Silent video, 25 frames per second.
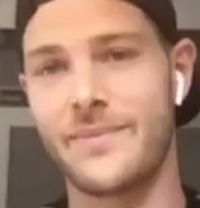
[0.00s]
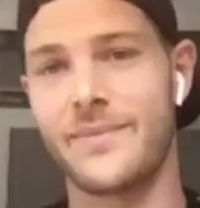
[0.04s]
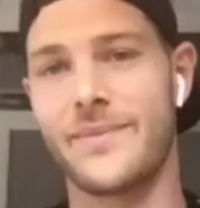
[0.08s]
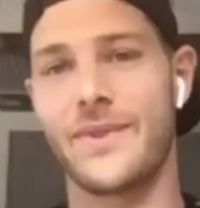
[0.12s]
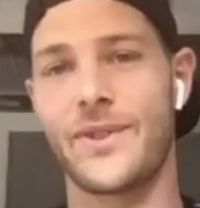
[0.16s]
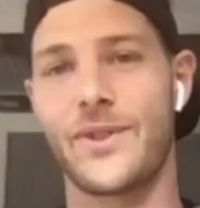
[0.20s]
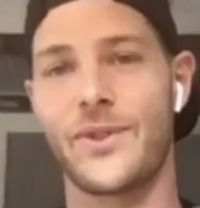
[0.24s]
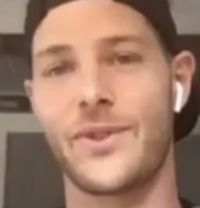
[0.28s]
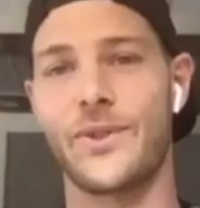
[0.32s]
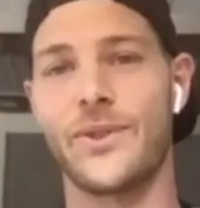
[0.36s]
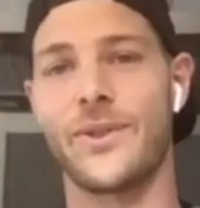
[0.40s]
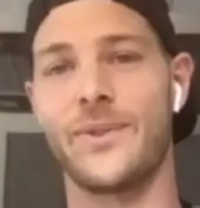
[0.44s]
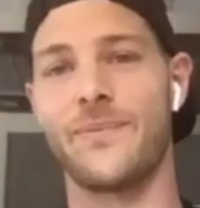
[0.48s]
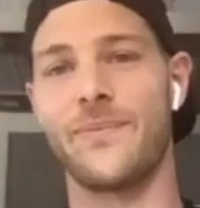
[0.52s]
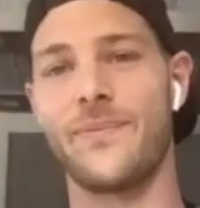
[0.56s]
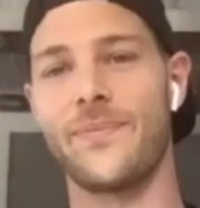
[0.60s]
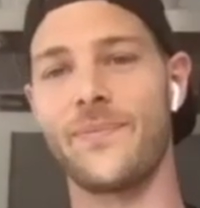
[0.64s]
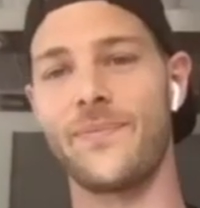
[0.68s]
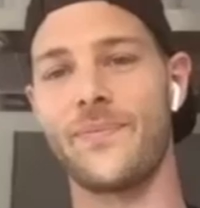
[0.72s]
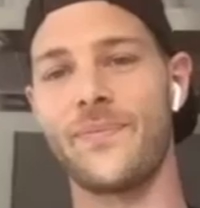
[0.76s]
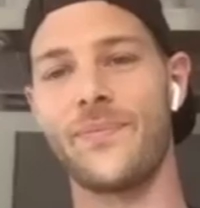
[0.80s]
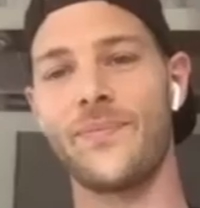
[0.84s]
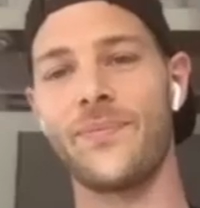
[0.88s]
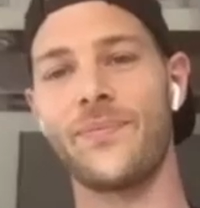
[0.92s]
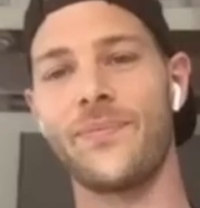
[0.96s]
sure. all of
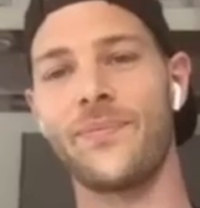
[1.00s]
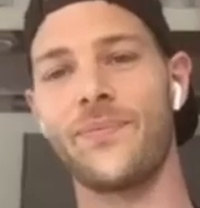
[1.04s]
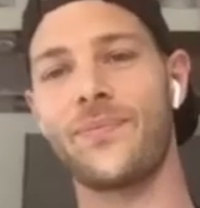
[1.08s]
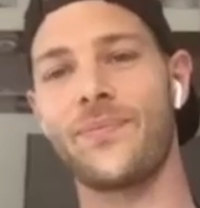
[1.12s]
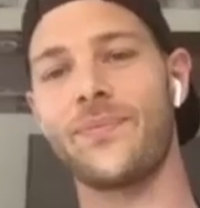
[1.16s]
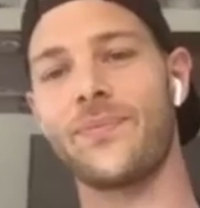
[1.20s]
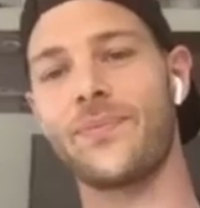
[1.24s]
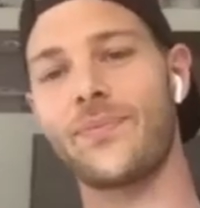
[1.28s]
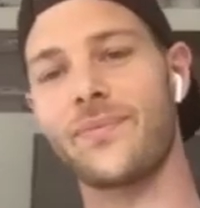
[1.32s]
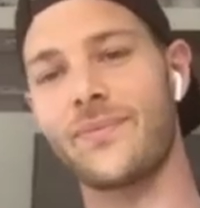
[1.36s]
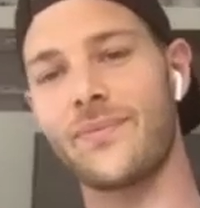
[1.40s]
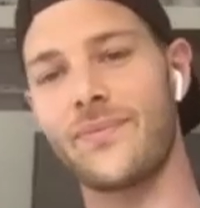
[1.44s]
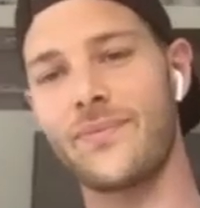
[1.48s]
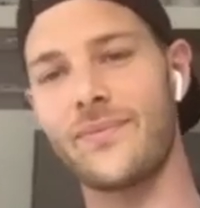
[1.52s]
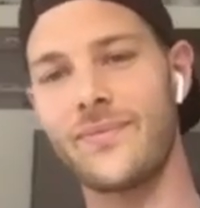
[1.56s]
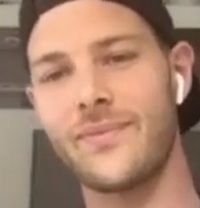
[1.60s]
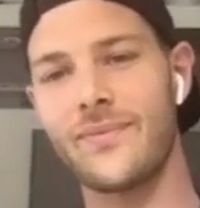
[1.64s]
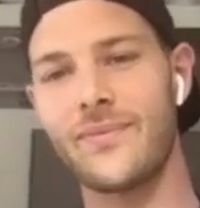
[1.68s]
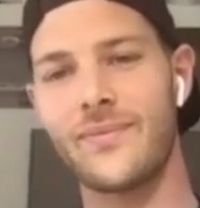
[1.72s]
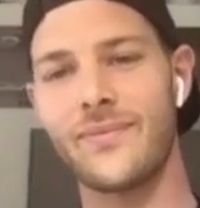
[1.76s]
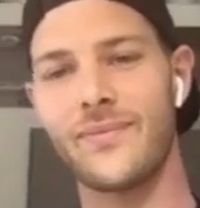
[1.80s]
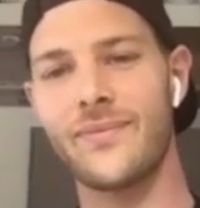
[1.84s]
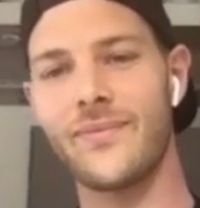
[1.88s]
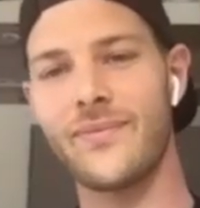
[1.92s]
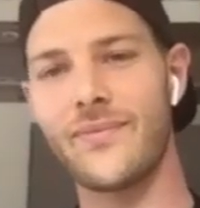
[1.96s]
your all of
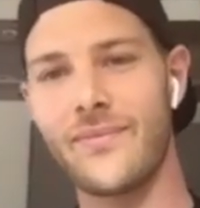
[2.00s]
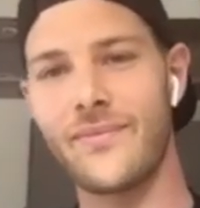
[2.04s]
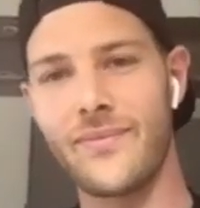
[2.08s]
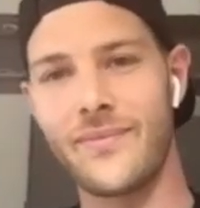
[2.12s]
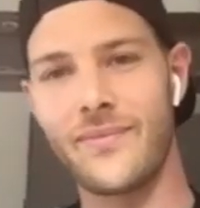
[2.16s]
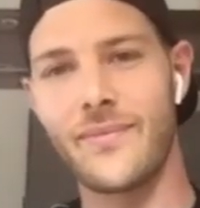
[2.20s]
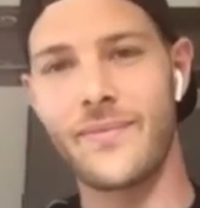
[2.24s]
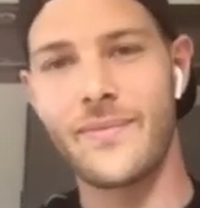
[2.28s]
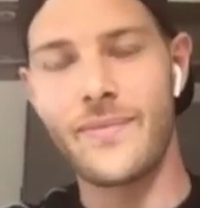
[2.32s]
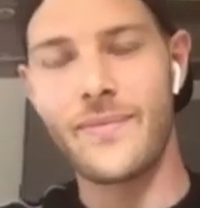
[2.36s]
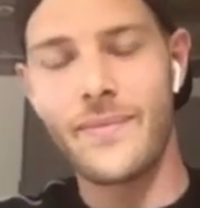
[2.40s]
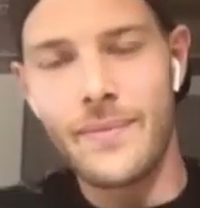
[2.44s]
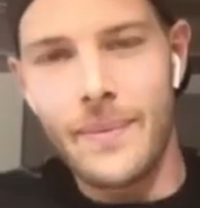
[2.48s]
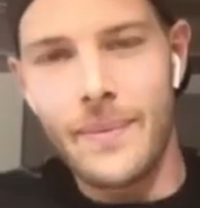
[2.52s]
the details how you